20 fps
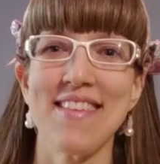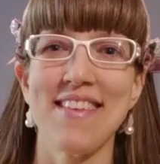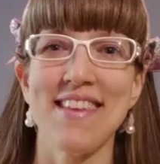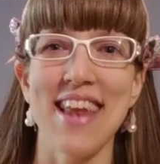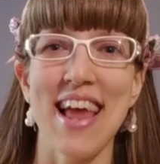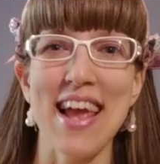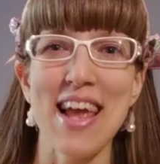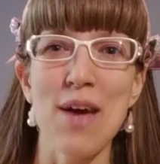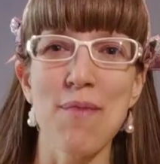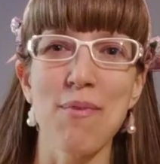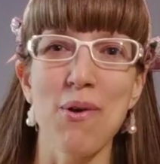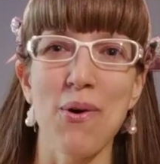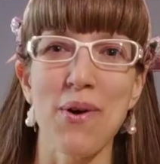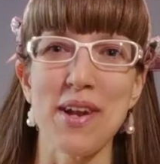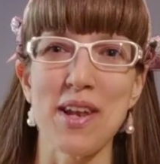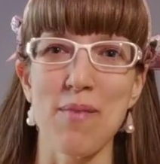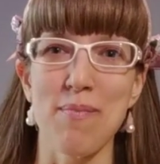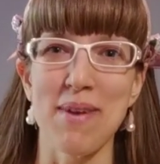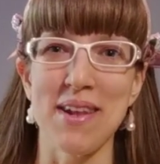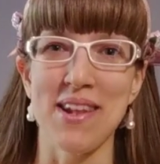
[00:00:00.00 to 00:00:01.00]
Today I'm
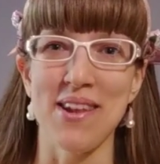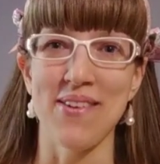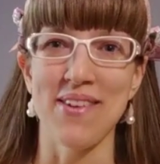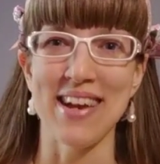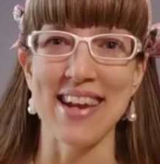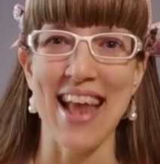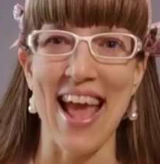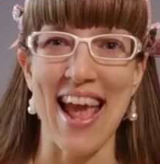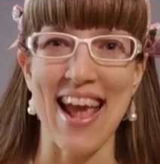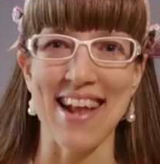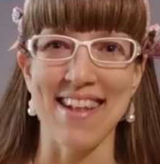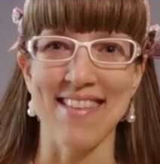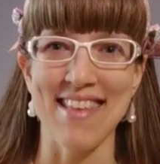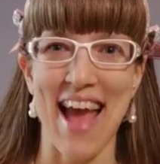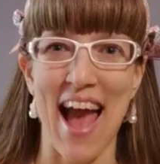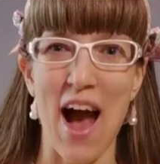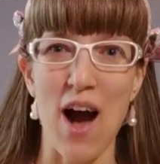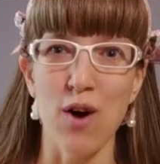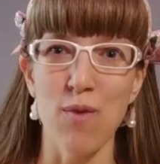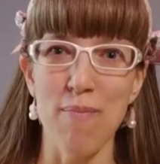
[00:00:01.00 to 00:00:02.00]
going to be doing a
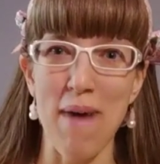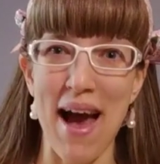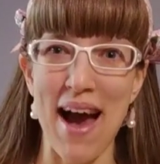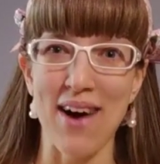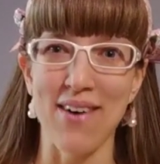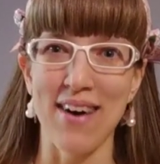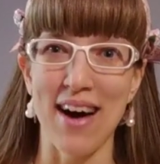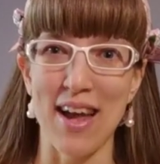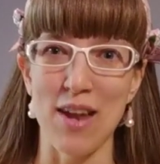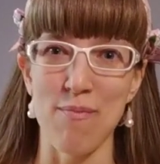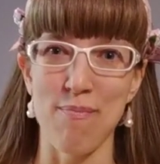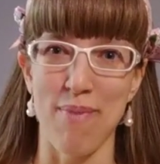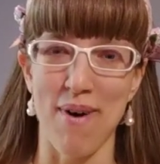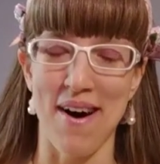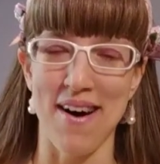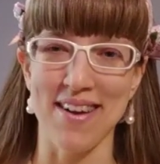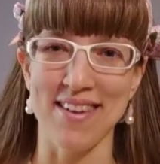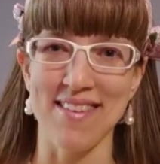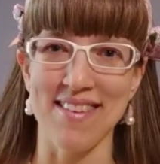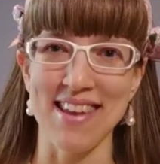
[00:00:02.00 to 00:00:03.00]
Taobao
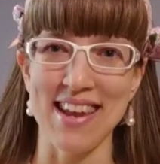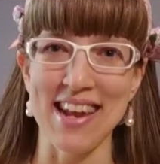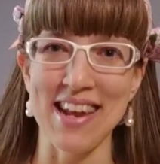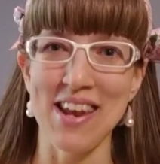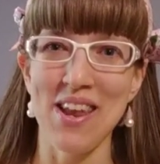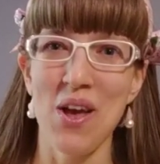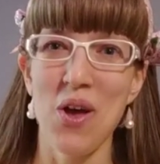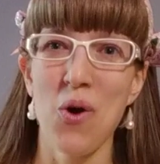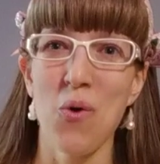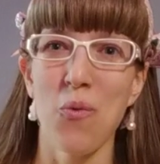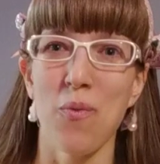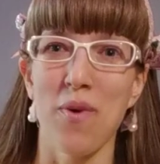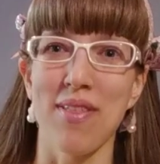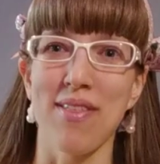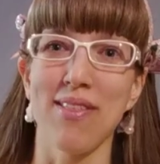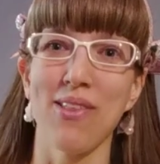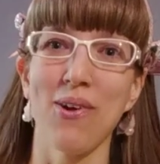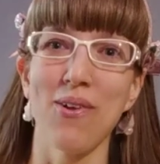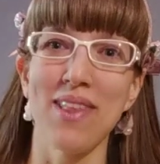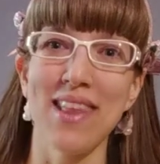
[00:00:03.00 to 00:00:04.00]
unboxing
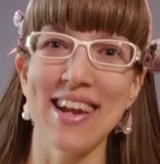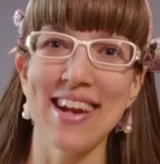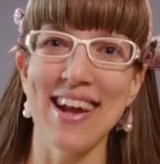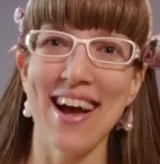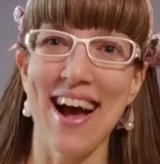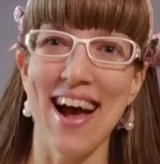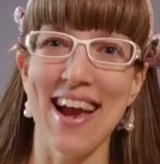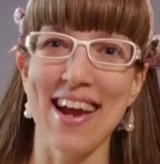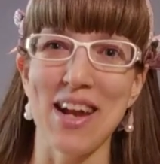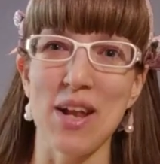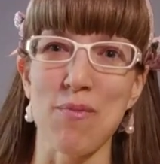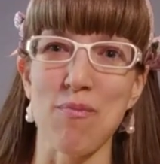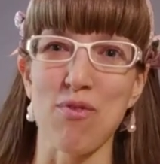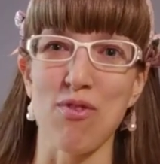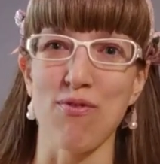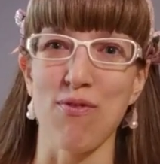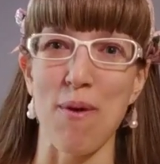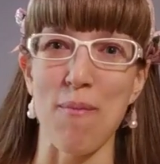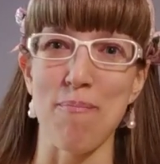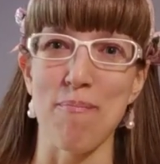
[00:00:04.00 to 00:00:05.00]
with Lolita
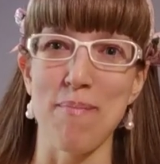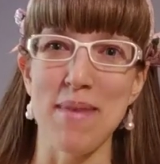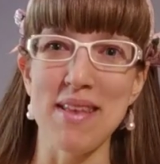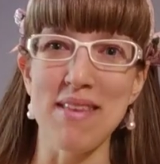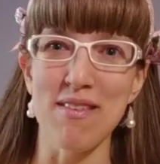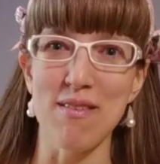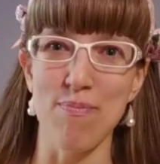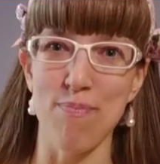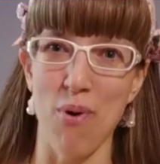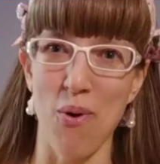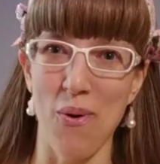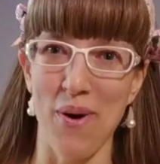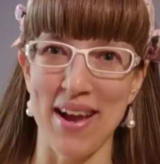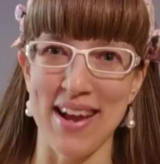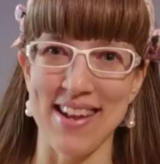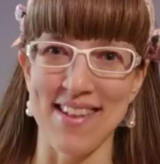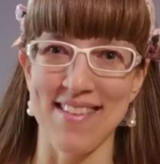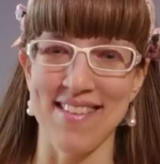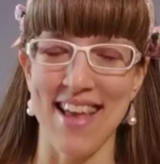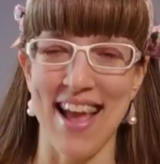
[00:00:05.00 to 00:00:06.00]
items from Miss
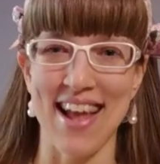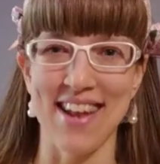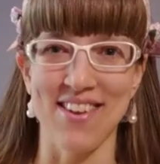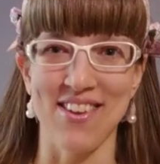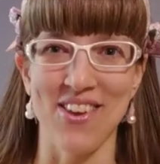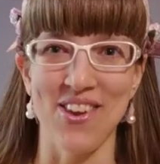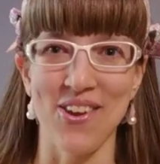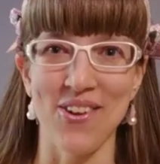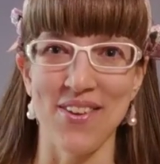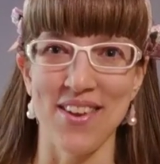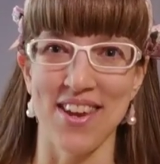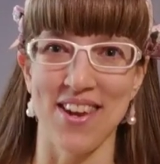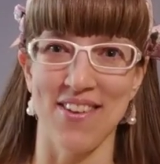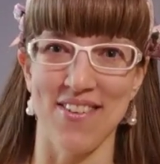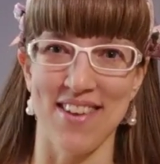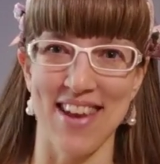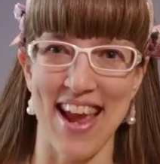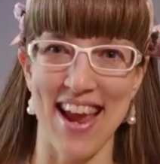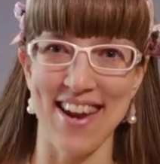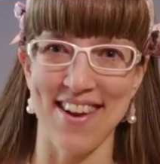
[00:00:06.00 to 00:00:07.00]
Point and Cutie
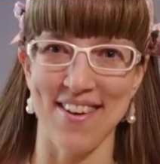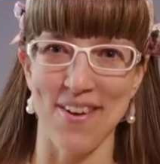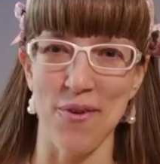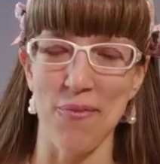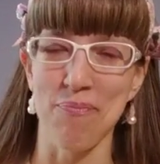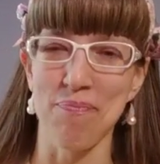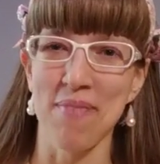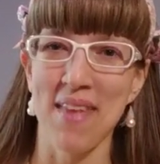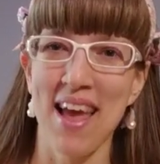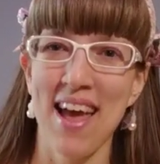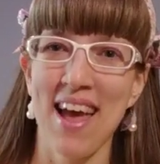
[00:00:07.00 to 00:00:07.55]
Creator.